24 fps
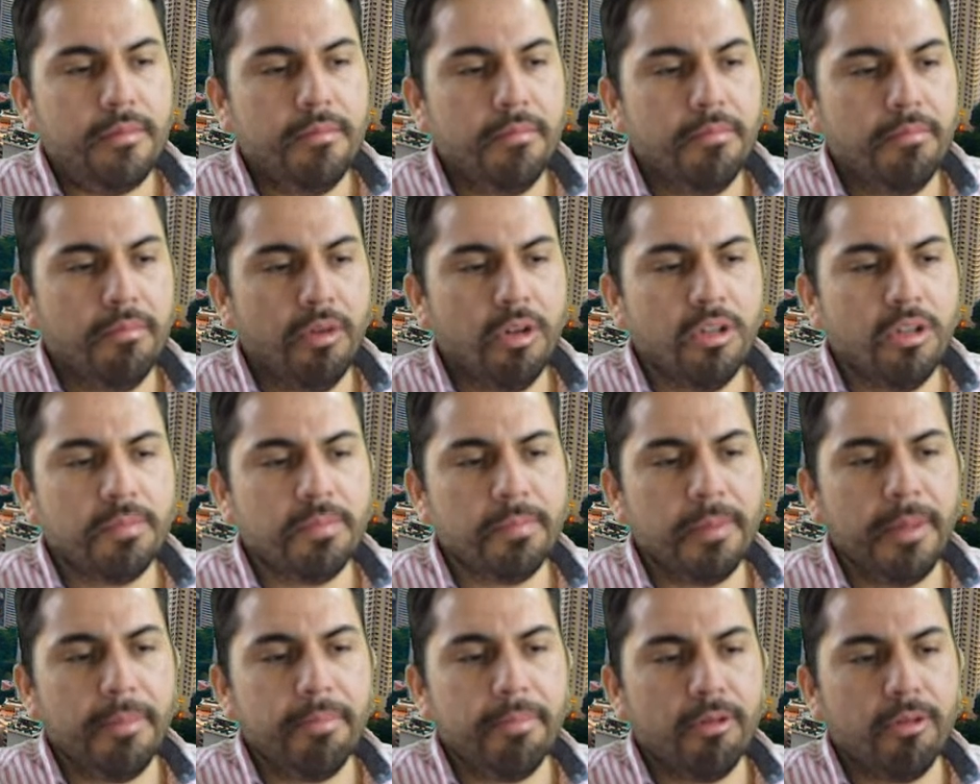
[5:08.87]
Most
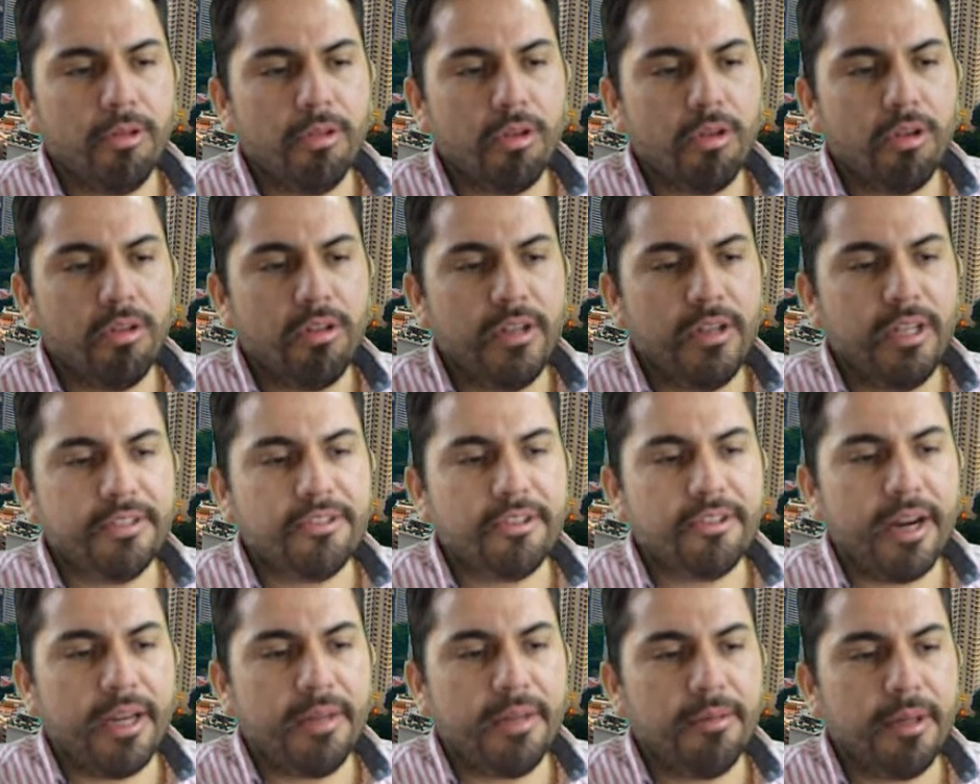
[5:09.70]
people only
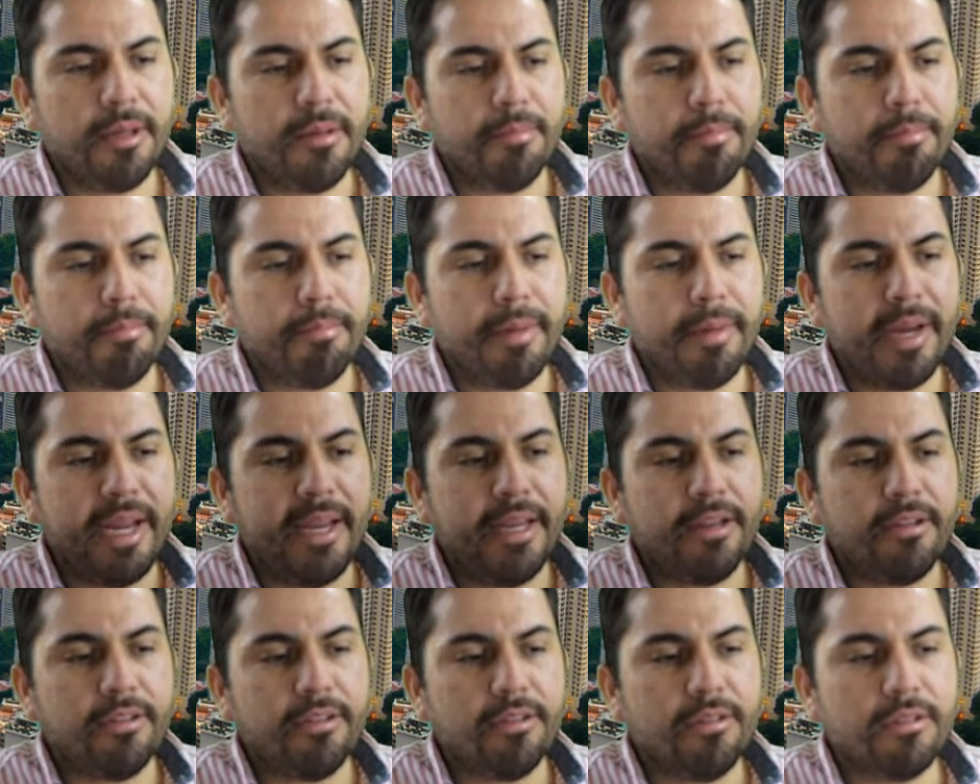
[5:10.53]
drive the
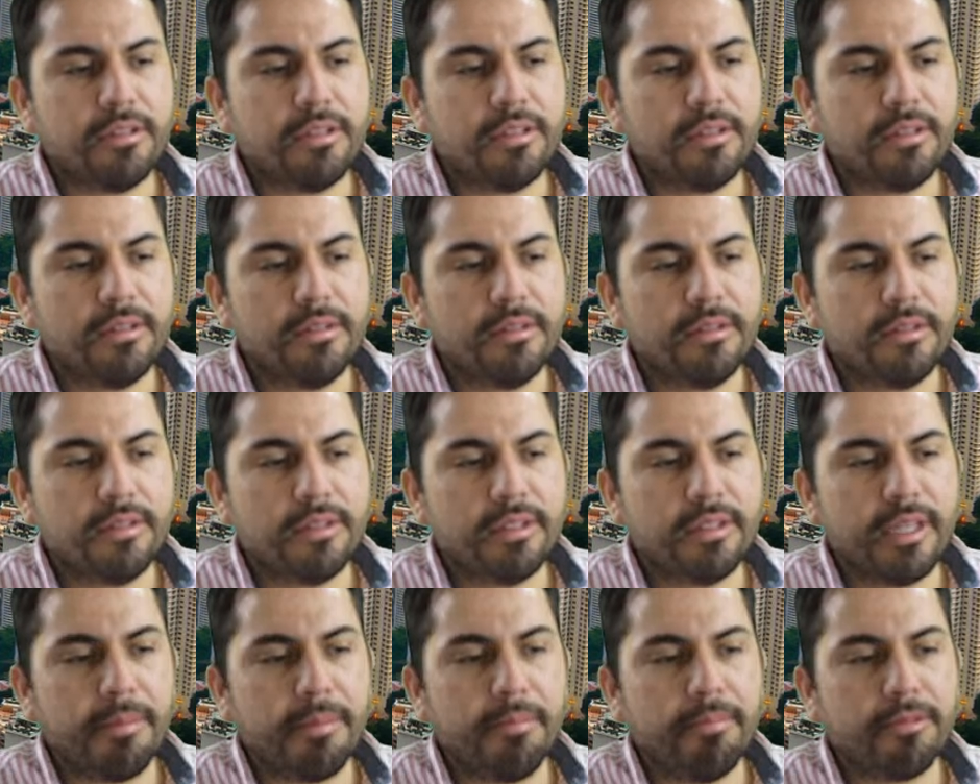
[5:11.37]
vehicles
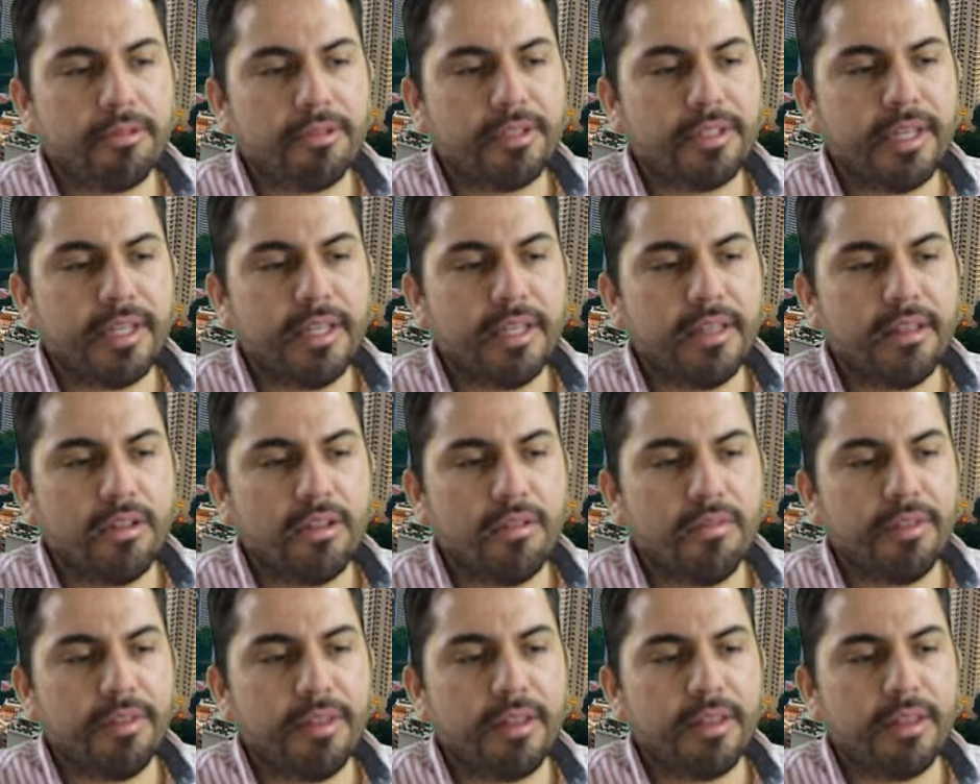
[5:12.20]
10%
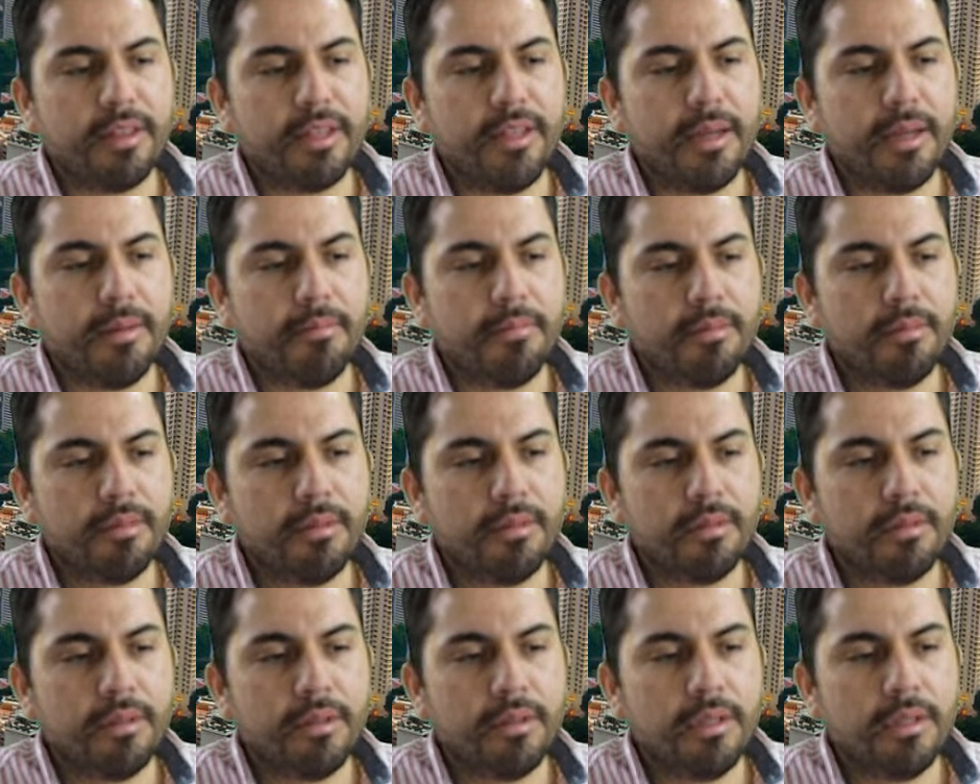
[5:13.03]
of the time.
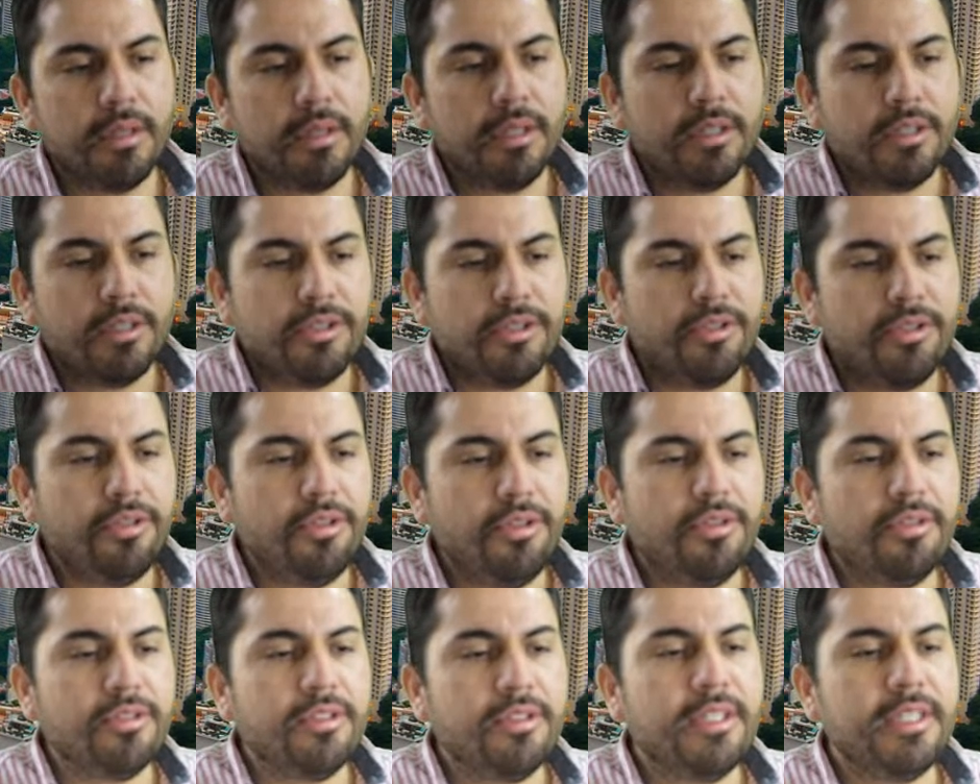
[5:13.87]
You
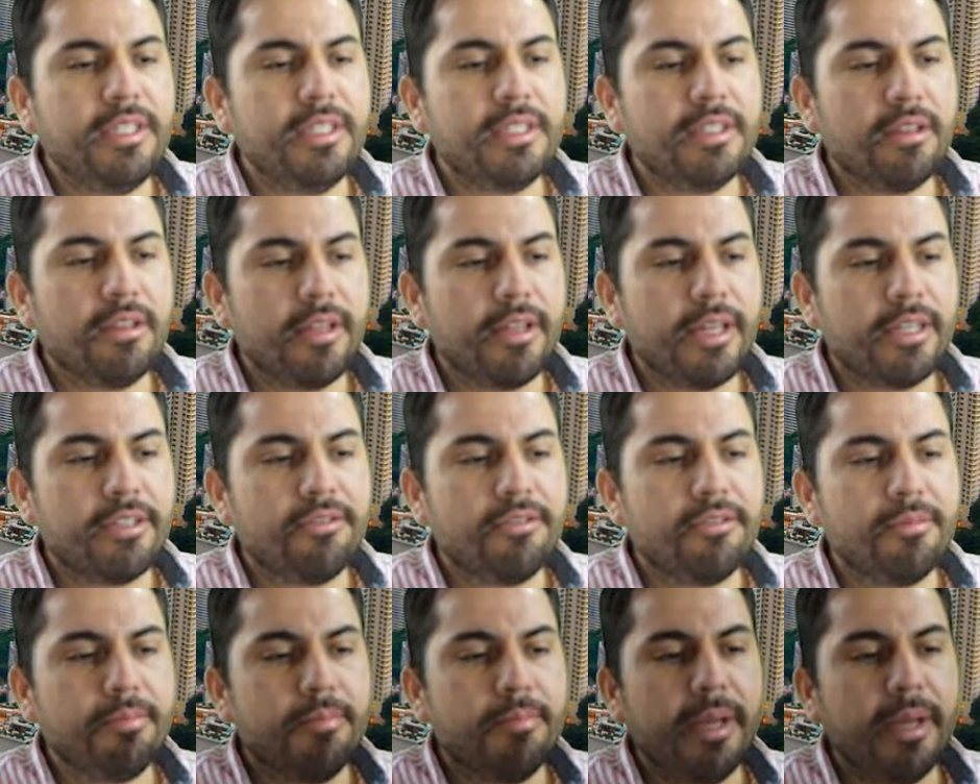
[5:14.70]
use these electric
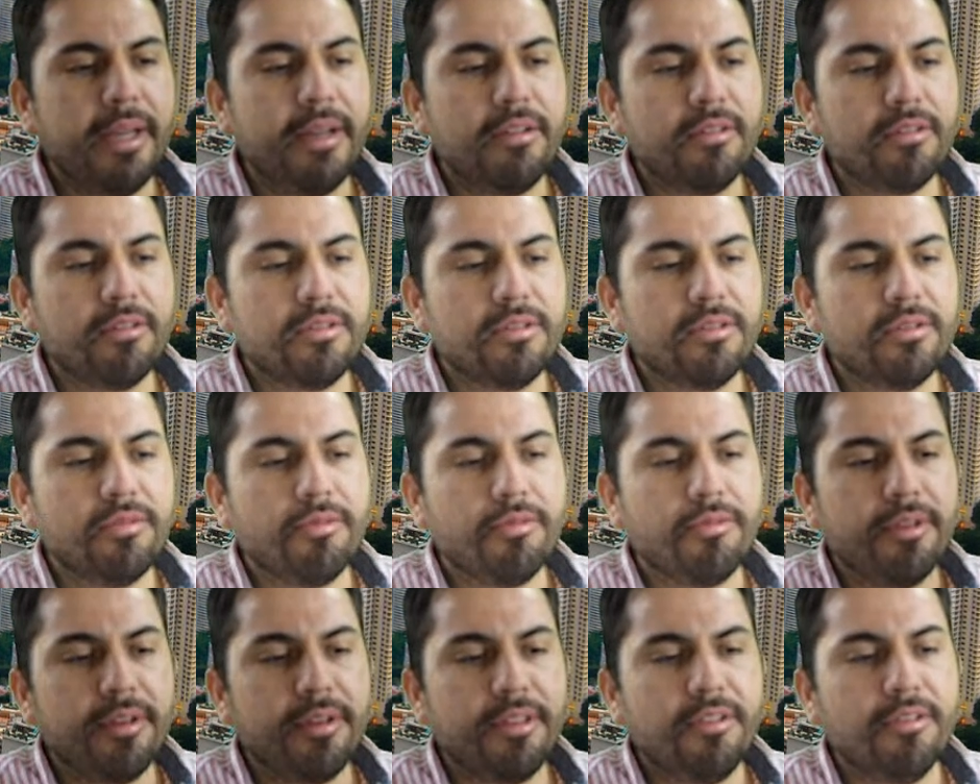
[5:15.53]
vehicles to
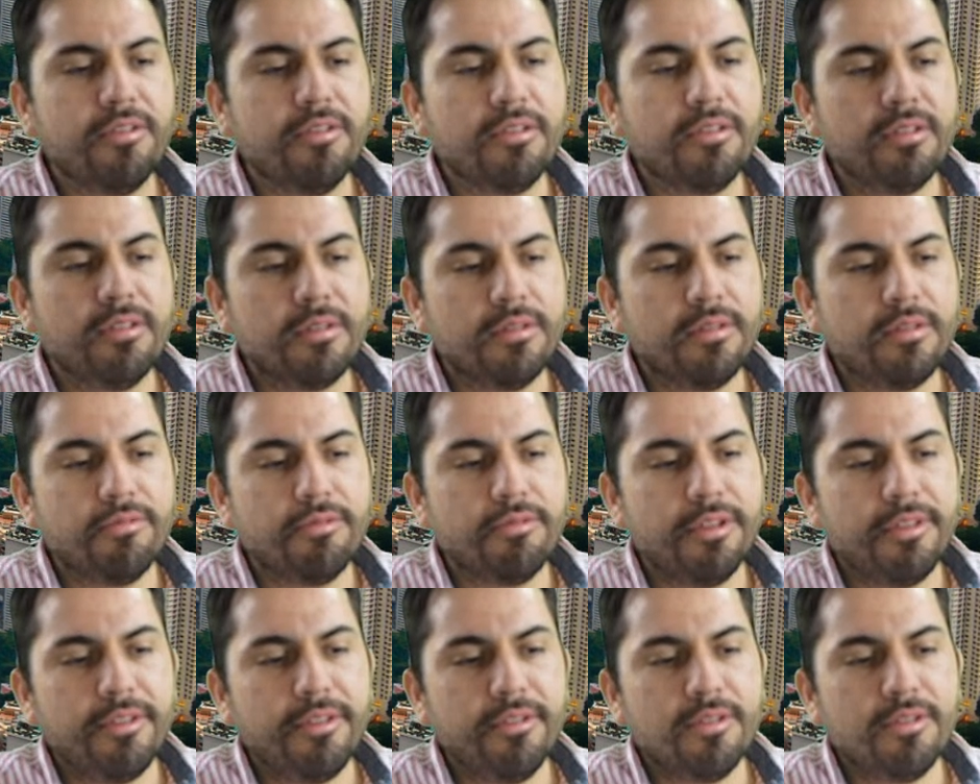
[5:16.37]
reduce
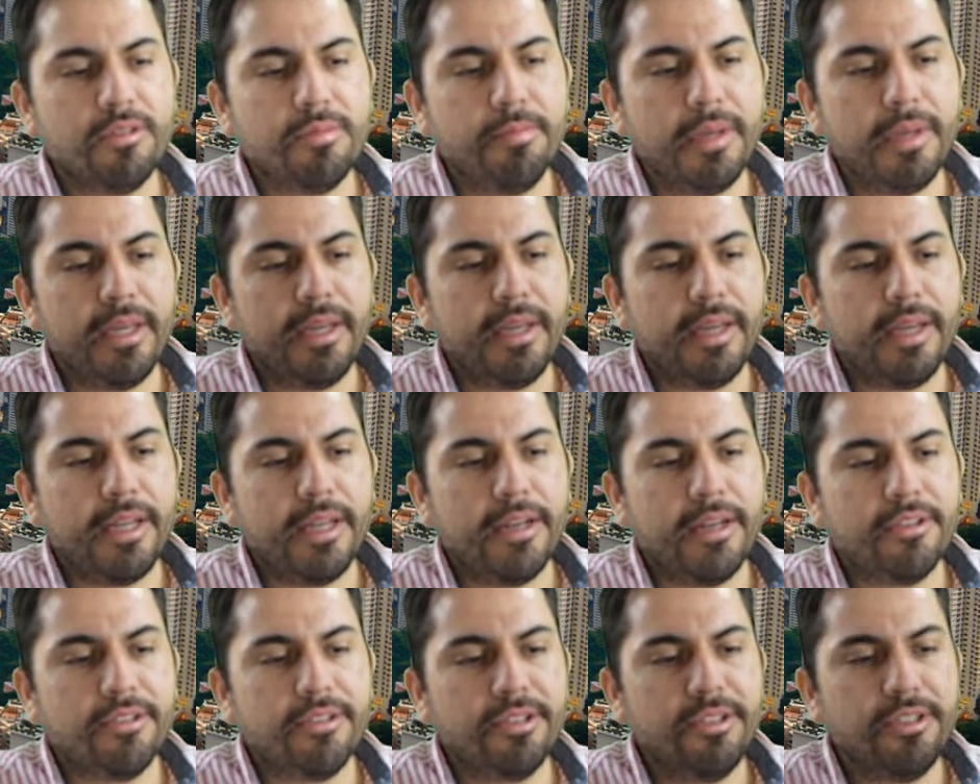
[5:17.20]
peak
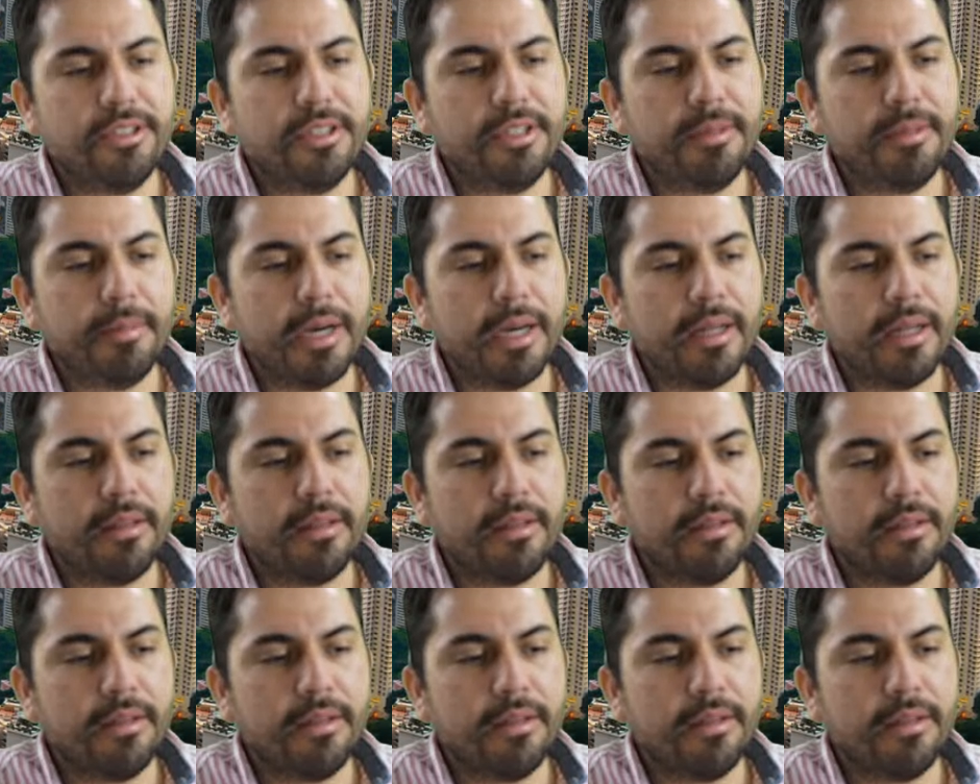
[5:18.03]
energy demand.